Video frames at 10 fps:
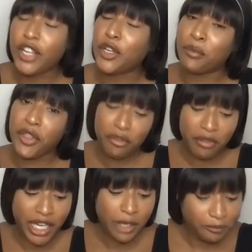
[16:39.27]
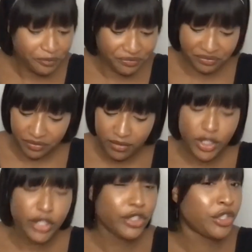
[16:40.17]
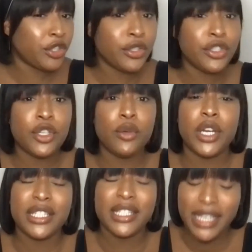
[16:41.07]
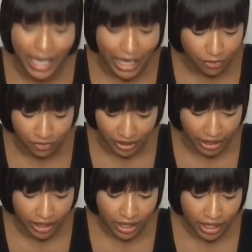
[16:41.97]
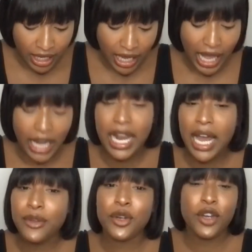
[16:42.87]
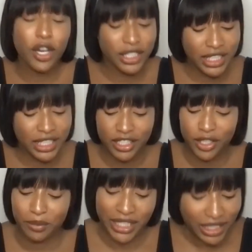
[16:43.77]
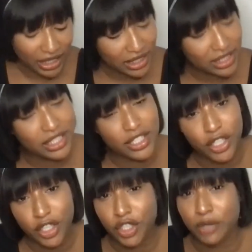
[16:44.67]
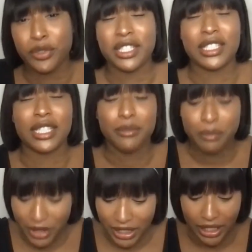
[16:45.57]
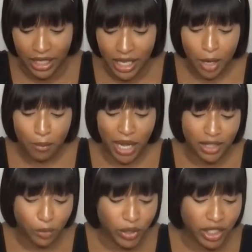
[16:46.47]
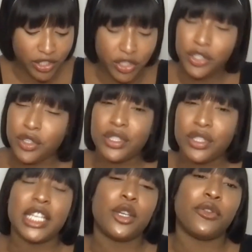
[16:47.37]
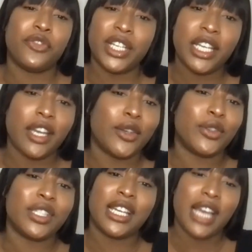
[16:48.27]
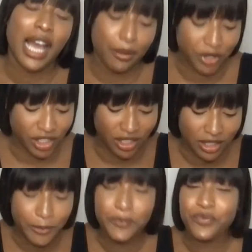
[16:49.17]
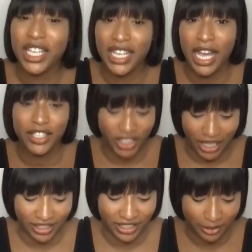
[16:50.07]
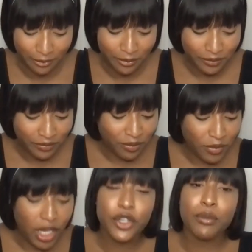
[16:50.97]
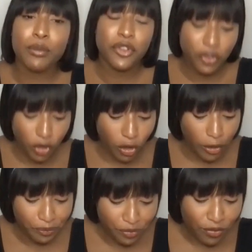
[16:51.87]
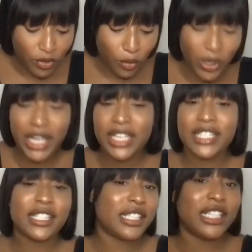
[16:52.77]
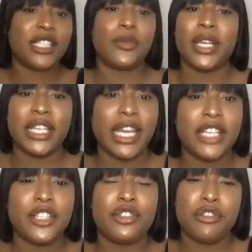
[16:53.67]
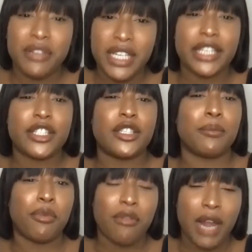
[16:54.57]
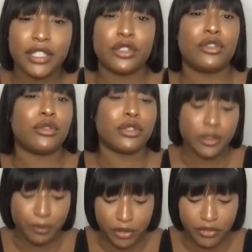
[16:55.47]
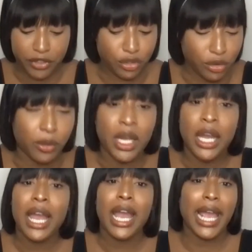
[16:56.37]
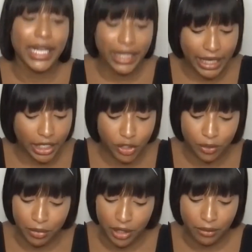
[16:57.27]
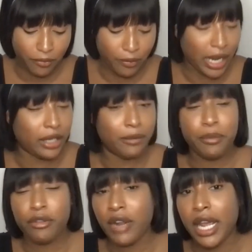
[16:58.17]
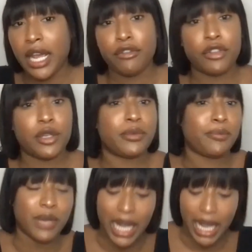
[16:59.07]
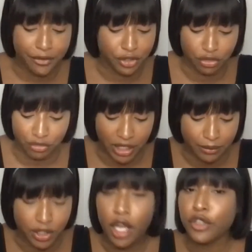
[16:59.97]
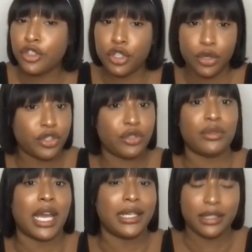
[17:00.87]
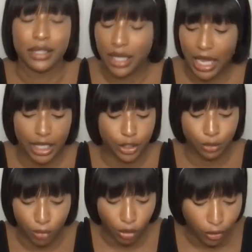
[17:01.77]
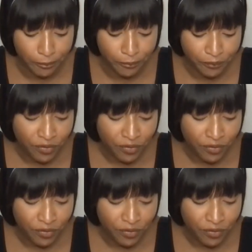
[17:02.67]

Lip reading: Number 3, choose your words carefully. Allow your content to be easily searchable simply by the words you use in your videos, captions, and hashtags. Number 4, where is the need to engage? Create some practical spiritual engagement via prayer groups, live streams, social nights, and more.